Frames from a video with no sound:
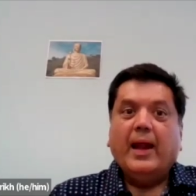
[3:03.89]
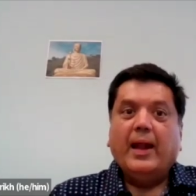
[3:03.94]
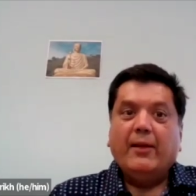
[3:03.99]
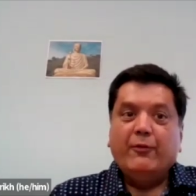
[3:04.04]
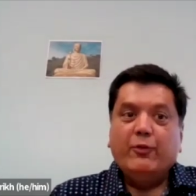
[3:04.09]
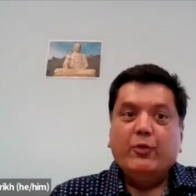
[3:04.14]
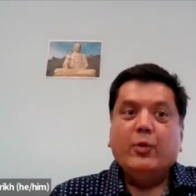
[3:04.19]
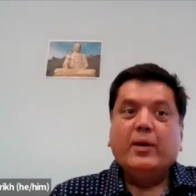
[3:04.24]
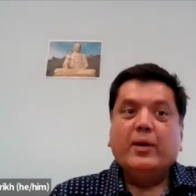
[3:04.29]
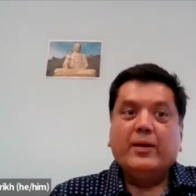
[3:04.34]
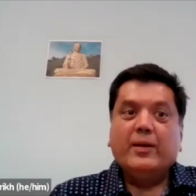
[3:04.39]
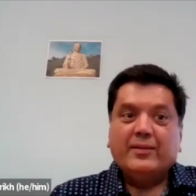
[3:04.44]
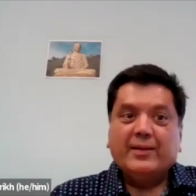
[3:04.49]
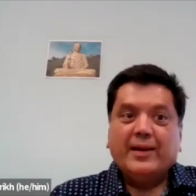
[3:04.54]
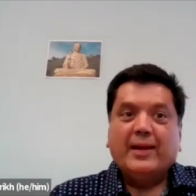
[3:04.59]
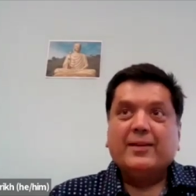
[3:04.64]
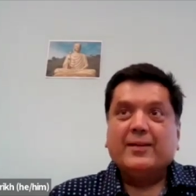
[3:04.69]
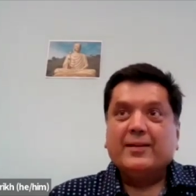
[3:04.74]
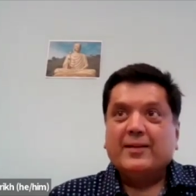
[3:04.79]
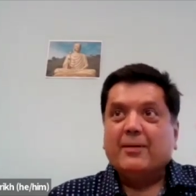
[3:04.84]
And if you
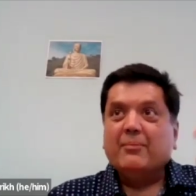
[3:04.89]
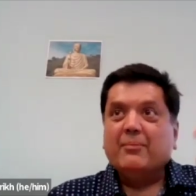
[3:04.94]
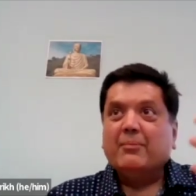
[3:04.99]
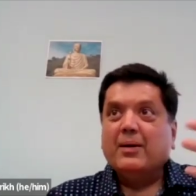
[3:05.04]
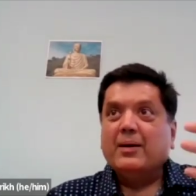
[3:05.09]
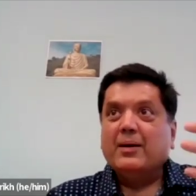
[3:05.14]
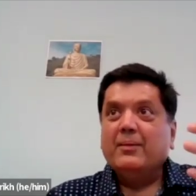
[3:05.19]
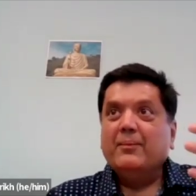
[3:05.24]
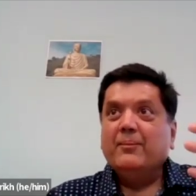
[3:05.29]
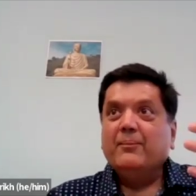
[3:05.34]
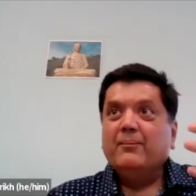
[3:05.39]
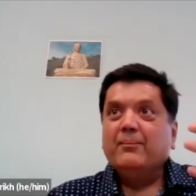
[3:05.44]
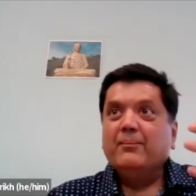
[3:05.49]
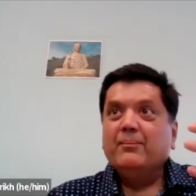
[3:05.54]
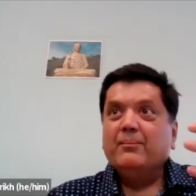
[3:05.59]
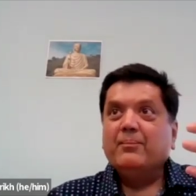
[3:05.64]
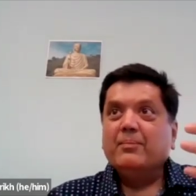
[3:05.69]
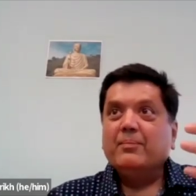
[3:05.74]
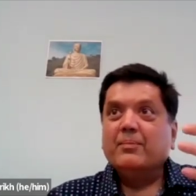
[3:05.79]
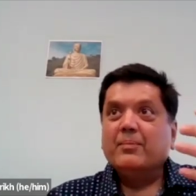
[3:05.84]
understand the Dhamma,
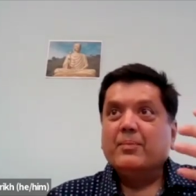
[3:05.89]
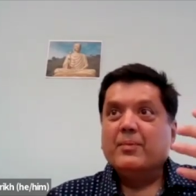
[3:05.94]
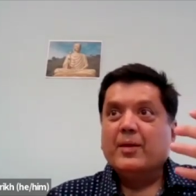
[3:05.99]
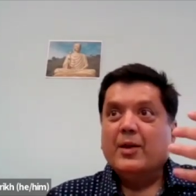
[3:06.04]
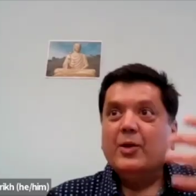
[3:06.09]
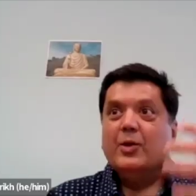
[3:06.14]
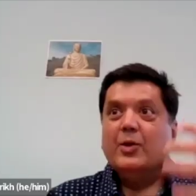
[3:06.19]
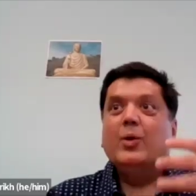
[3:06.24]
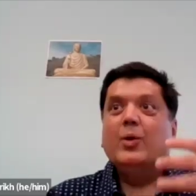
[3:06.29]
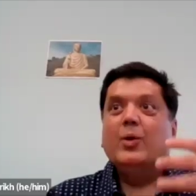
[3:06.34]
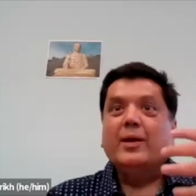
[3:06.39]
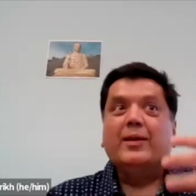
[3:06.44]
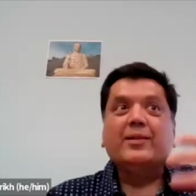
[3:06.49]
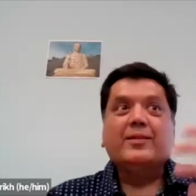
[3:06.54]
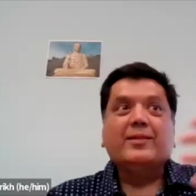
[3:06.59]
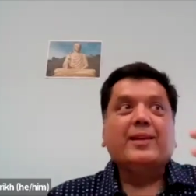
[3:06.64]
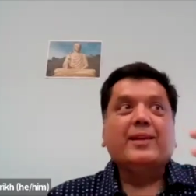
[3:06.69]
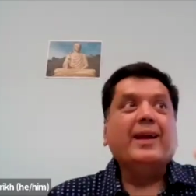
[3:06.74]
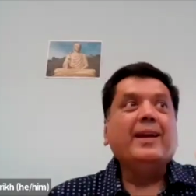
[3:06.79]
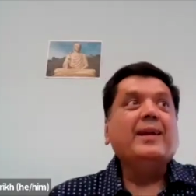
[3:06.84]
you
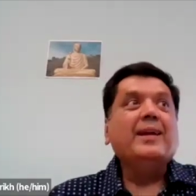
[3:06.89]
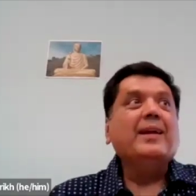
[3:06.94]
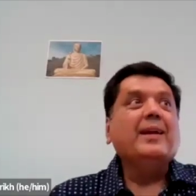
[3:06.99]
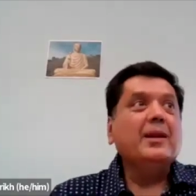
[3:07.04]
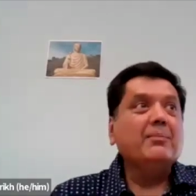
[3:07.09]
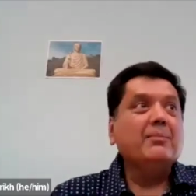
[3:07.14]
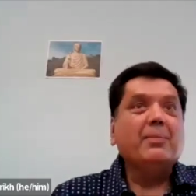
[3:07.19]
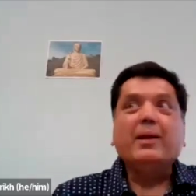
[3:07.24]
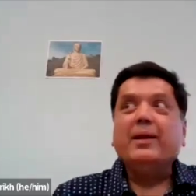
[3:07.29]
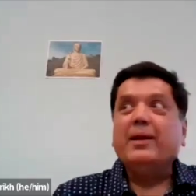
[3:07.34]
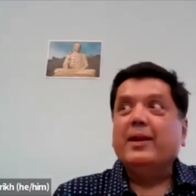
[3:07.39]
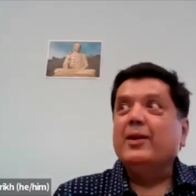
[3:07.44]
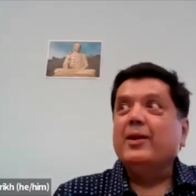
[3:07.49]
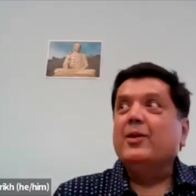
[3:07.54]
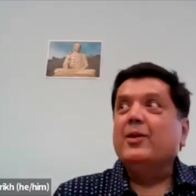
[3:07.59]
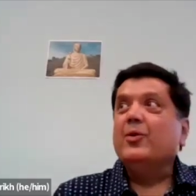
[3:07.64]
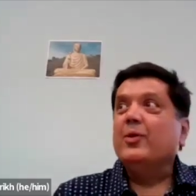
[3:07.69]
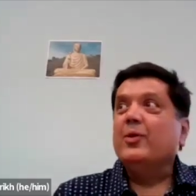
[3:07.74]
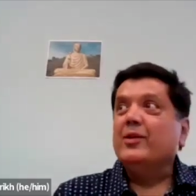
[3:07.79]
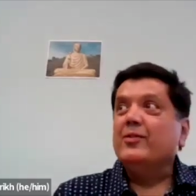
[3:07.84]
understand
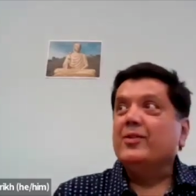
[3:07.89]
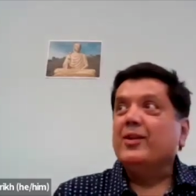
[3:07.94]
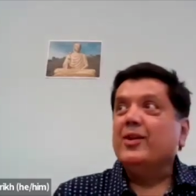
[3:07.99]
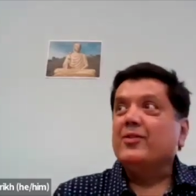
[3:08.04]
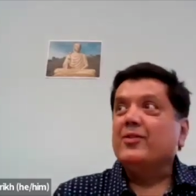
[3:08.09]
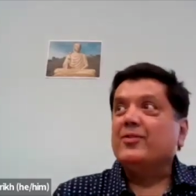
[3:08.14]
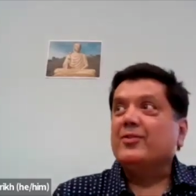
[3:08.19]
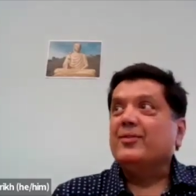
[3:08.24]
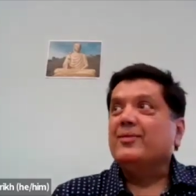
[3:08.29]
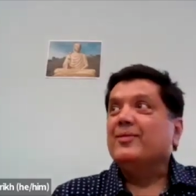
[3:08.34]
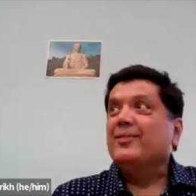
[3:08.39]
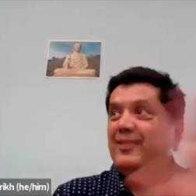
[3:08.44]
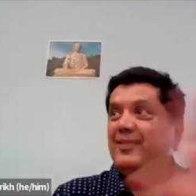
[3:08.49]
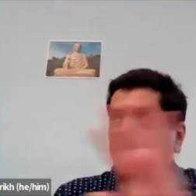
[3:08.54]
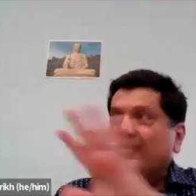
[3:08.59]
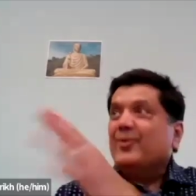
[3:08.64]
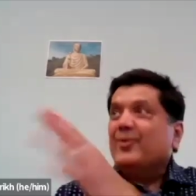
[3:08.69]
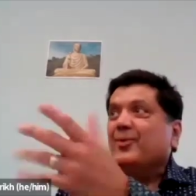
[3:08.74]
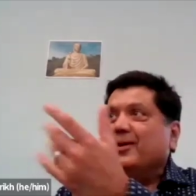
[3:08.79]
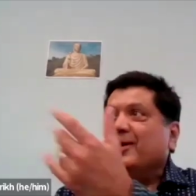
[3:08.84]
dependent origination.
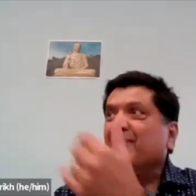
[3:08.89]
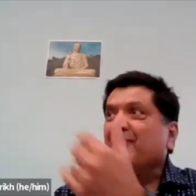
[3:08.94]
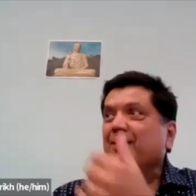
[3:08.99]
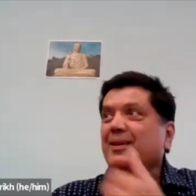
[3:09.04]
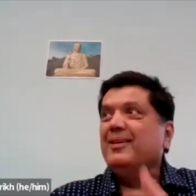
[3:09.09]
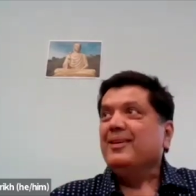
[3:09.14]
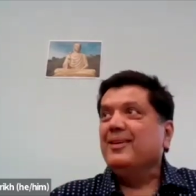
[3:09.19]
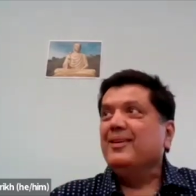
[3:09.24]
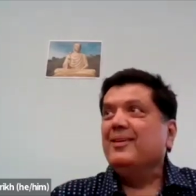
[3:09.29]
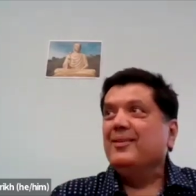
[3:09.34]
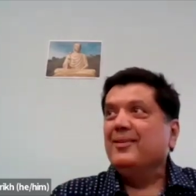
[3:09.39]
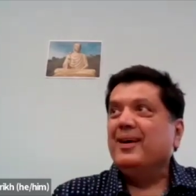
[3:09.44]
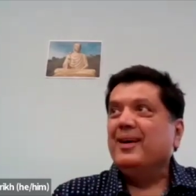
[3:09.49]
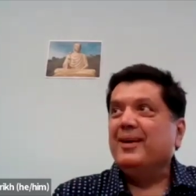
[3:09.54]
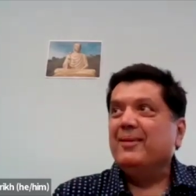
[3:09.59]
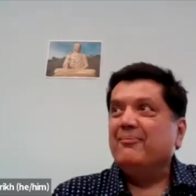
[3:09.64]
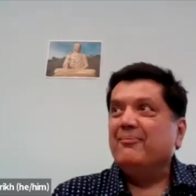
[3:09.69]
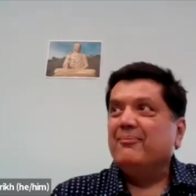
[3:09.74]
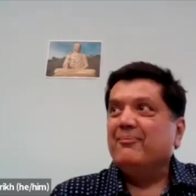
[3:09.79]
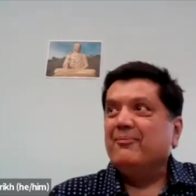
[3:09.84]
Hello, come in.
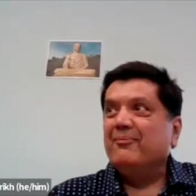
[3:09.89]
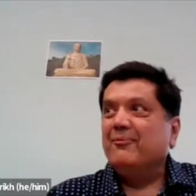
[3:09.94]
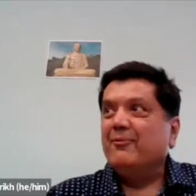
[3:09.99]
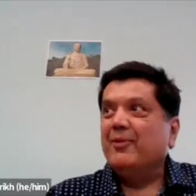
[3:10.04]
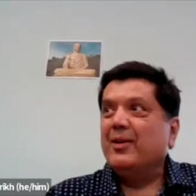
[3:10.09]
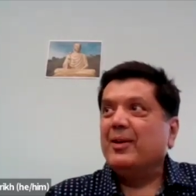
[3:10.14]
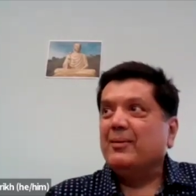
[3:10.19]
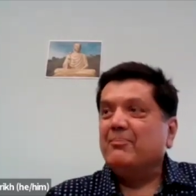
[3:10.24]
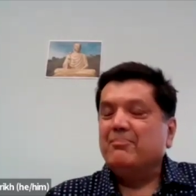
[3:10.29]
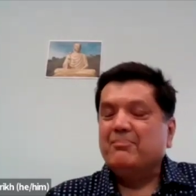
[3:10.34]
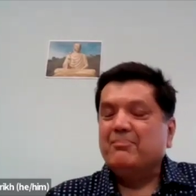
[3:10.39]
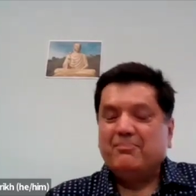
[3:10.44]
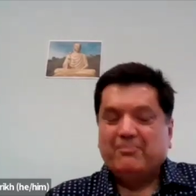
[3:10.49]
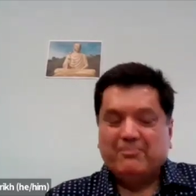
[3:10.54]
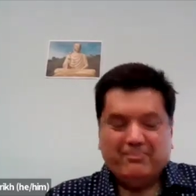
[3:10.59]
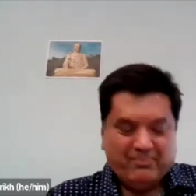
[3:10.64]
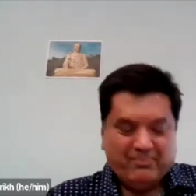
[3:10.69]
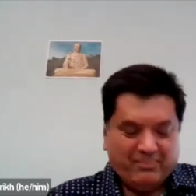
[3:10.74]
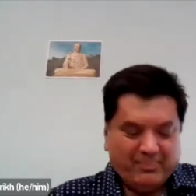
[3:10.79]
Hi, welcome.